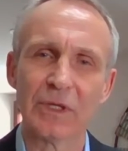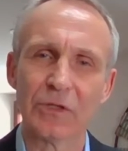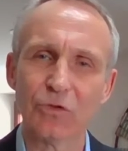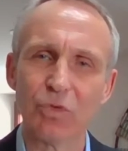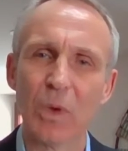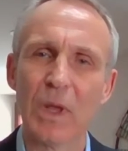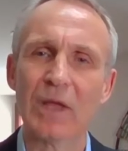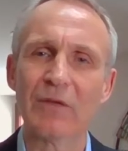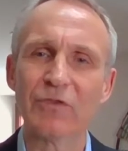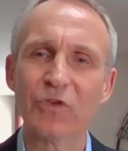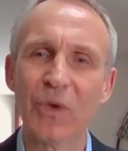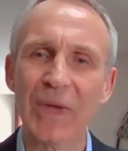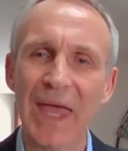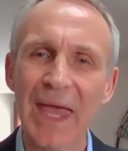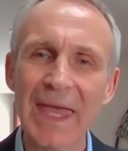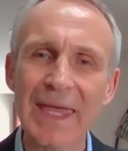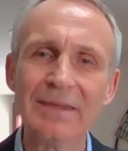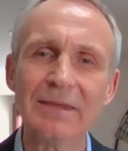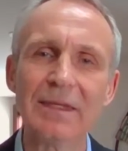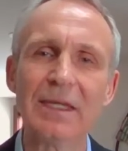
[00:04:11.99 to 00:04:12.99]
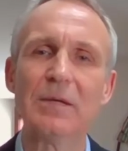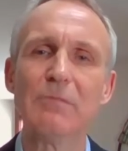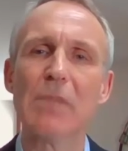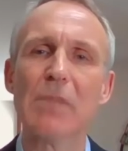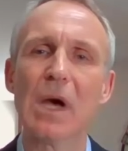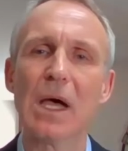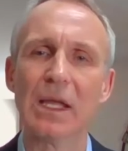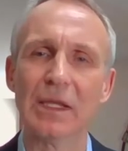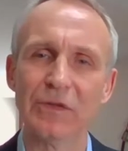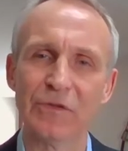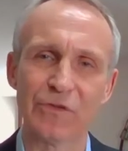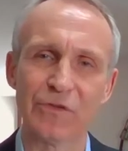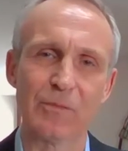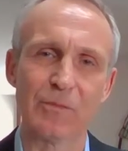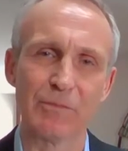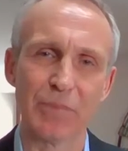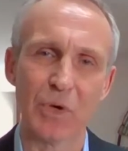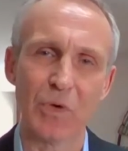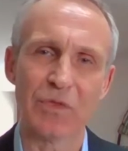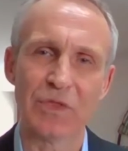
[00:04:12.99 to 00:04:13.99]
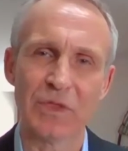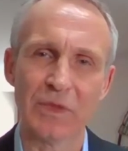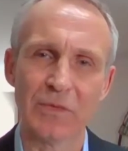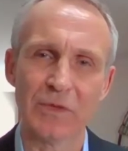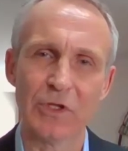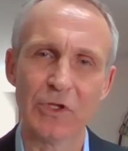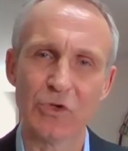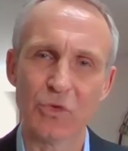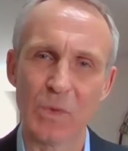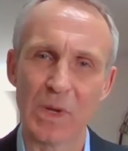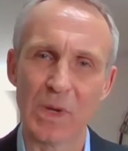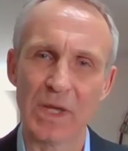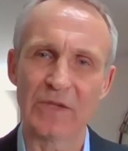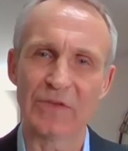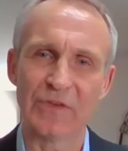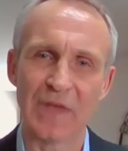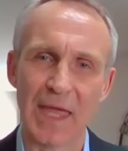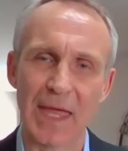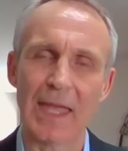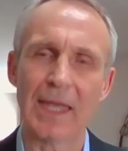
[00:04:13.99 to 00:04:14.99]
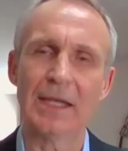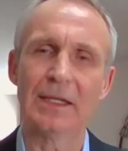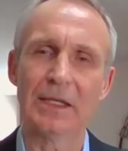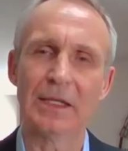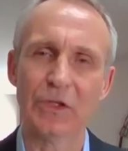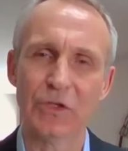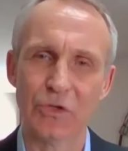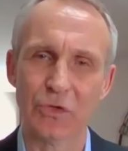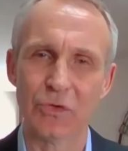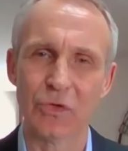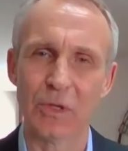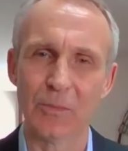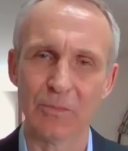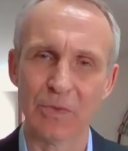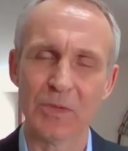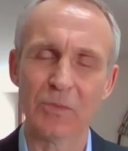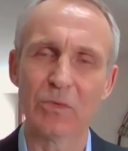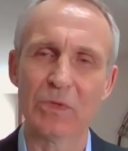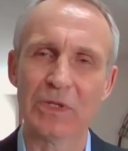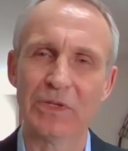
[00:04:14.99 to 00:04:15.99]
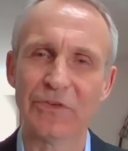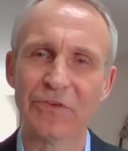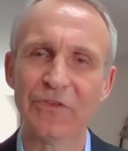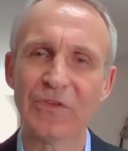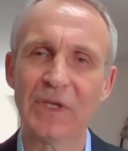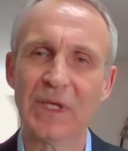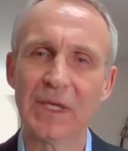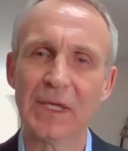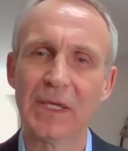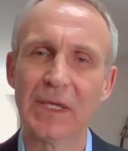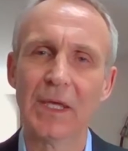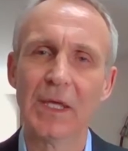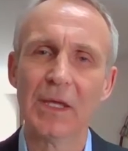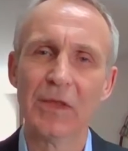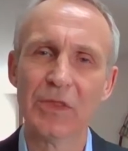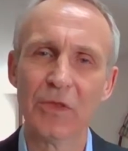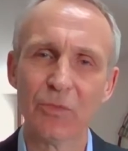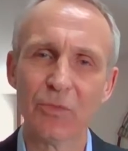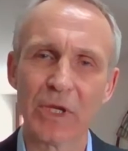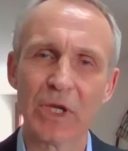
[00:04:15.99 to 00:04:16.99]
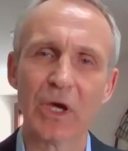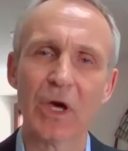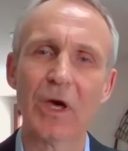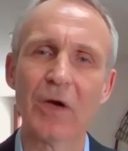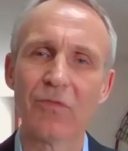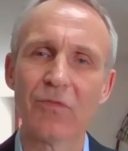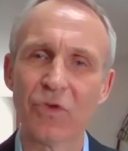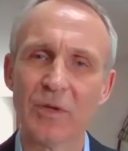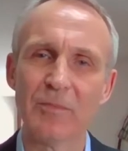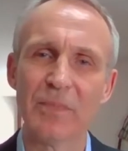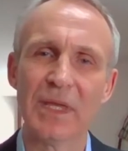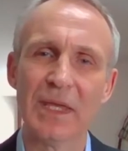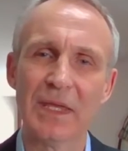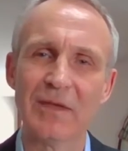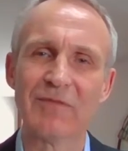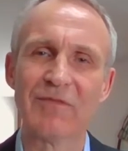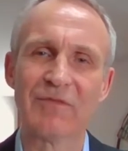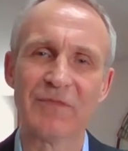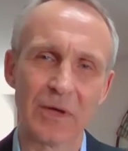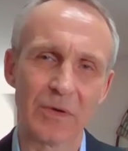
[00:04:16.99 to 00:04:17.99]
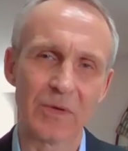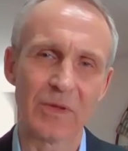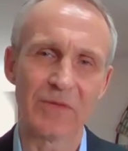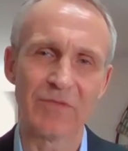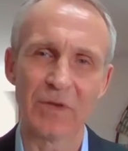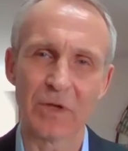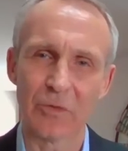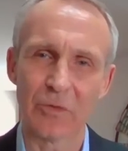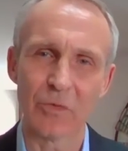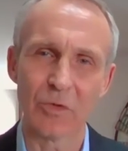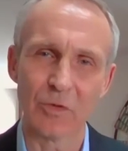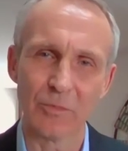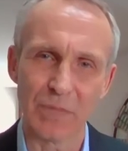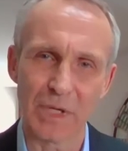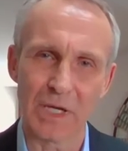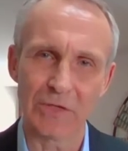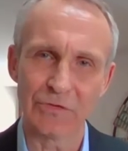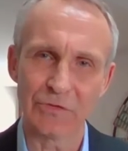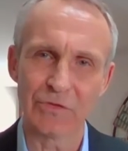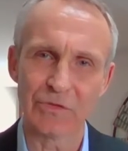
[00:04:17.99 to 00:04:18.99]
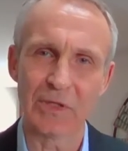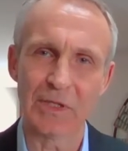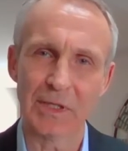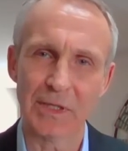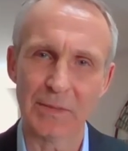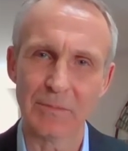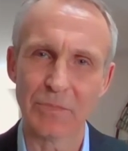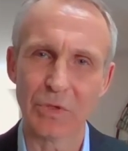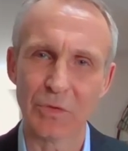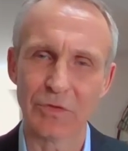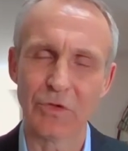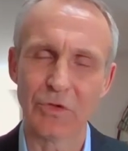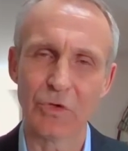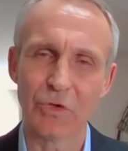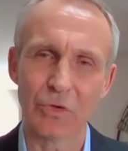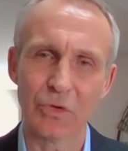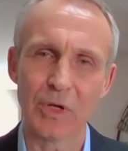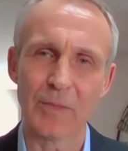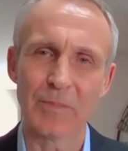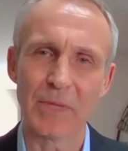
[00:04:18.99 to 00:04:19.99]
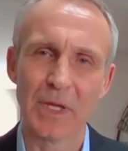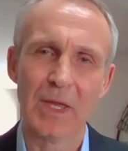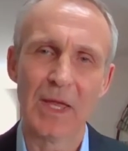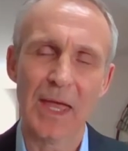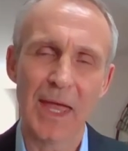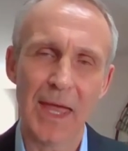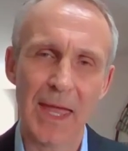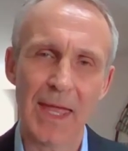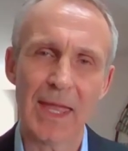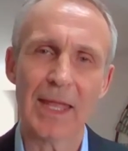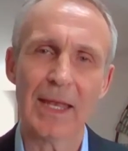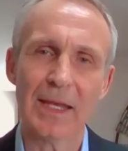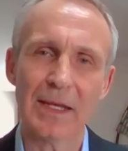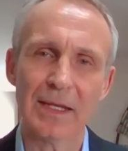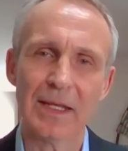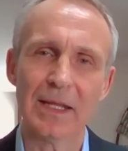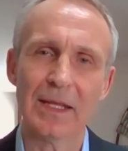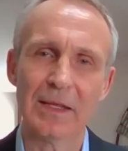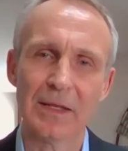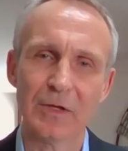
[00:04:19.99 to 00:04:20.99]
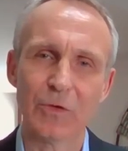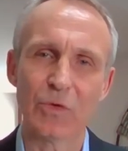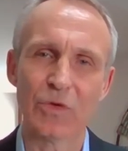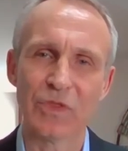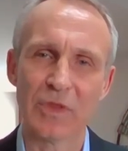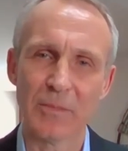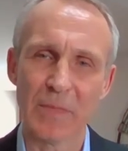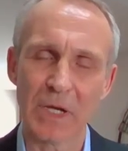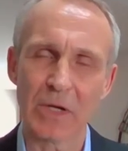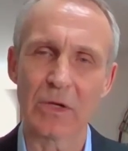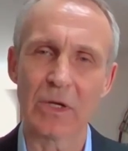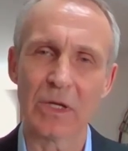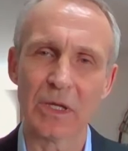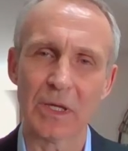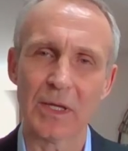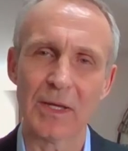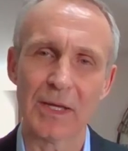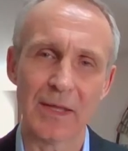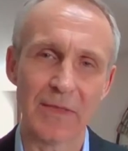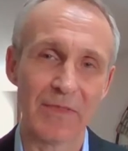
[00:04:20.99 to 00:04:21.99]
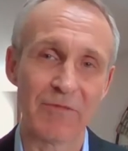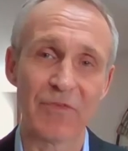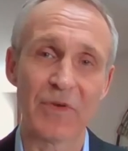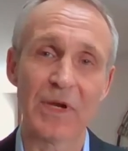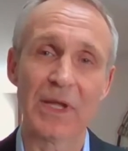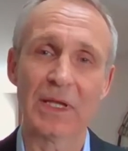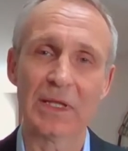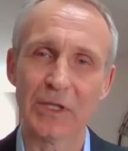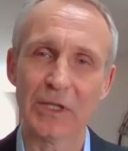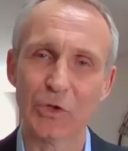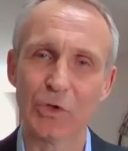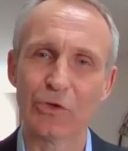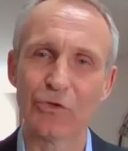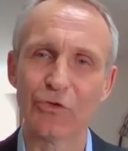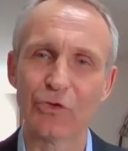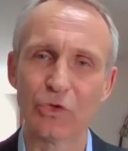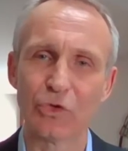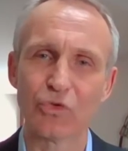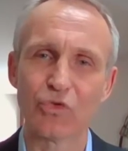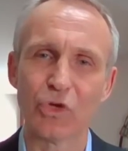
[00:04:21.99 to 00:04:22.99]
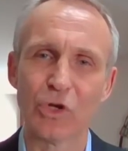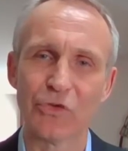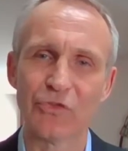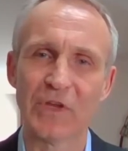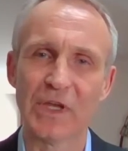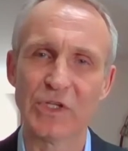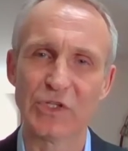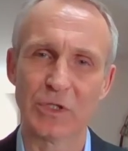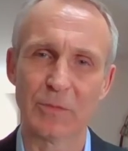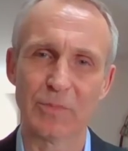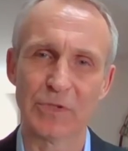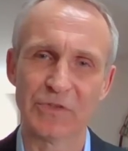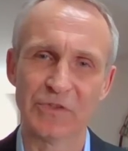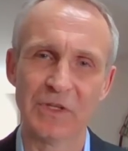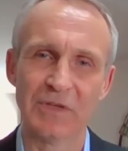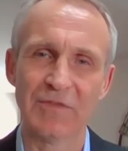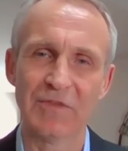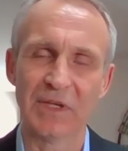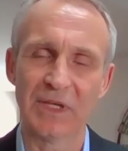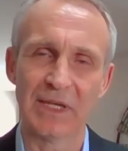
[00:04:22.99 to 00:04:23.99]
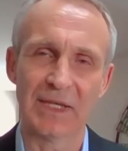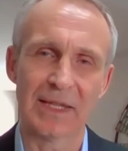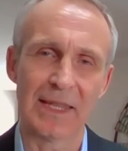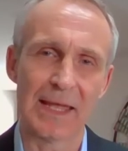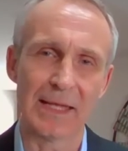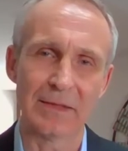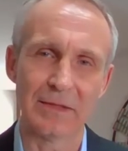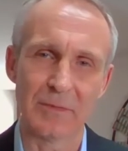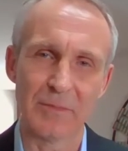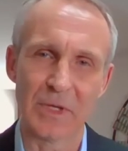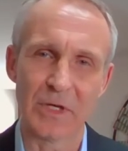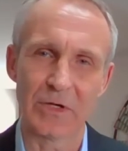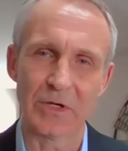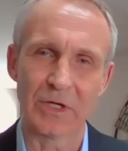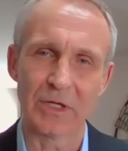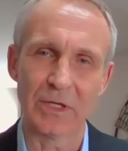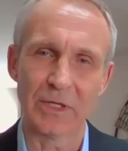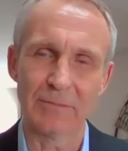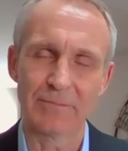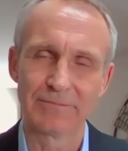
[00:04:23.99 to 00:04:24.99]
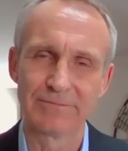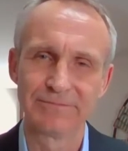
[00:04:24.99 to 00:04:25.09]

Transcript: 12 to 18 months, both in the US and in Europe, we will see the recovery being very, very robust in both Europe and in North America, and frankly also across Asia Pacific and Latin America.